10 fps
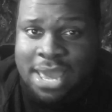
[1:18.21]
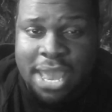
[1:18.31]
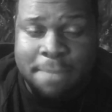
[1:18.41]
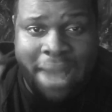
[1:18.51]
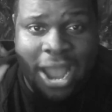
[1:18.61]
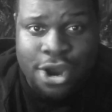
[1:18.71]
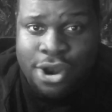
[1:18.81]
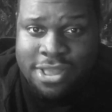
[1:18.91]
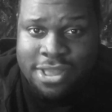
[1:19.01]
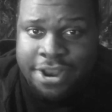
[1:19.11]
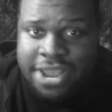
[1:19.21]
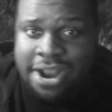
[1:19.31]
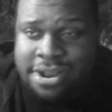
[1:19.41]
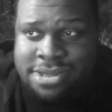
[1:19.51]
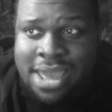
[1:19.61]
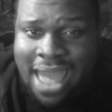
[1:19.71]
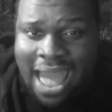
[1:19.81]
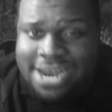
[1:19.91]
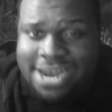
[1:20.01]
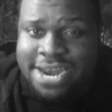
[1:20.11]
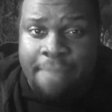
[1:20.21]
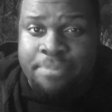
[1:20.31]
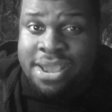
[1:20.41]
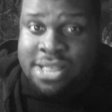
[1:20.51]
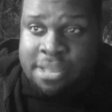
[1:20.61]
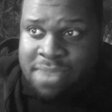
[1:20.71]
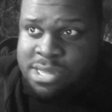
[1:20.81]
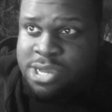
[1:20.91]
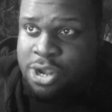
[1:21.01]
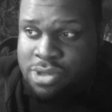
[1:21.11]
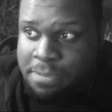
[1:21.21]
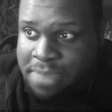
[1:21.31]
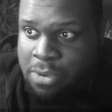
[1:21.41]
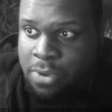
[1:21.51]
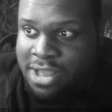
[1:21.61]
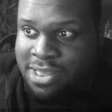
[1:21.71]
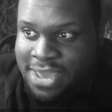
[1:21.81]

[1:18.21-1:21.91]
in my earlier years, I did not pick the best girls to be with.